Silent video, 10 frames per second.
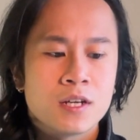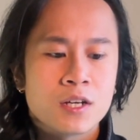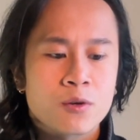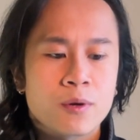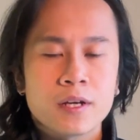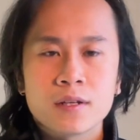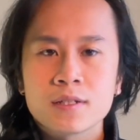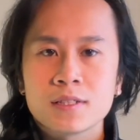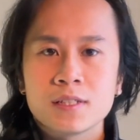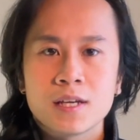quite
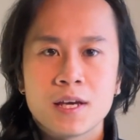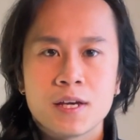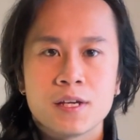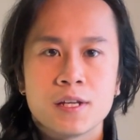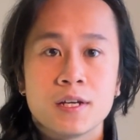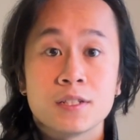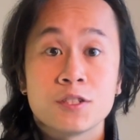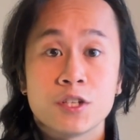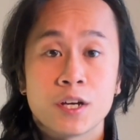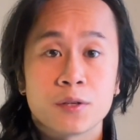honestly in
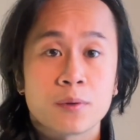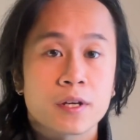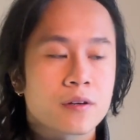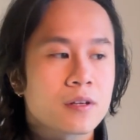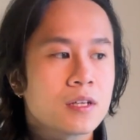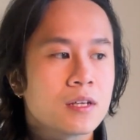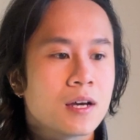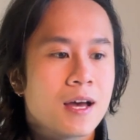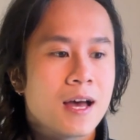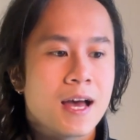January,
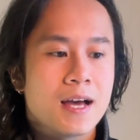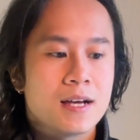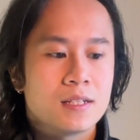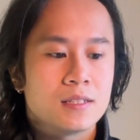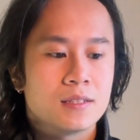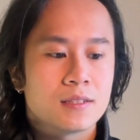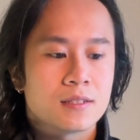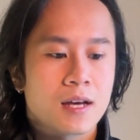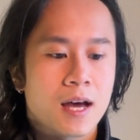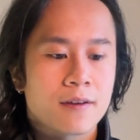and
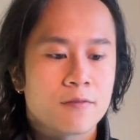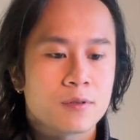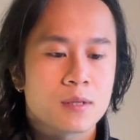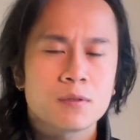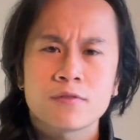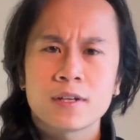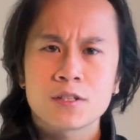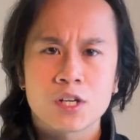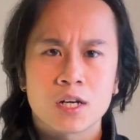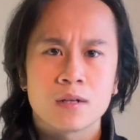I was able to find a
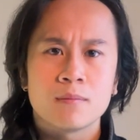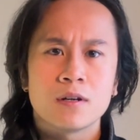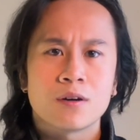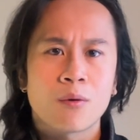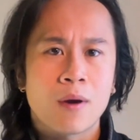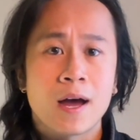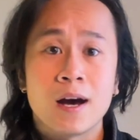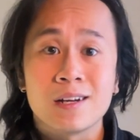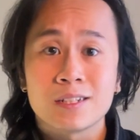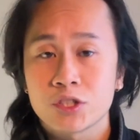job
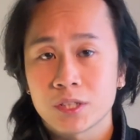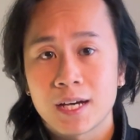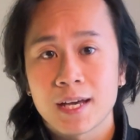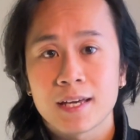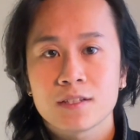around July.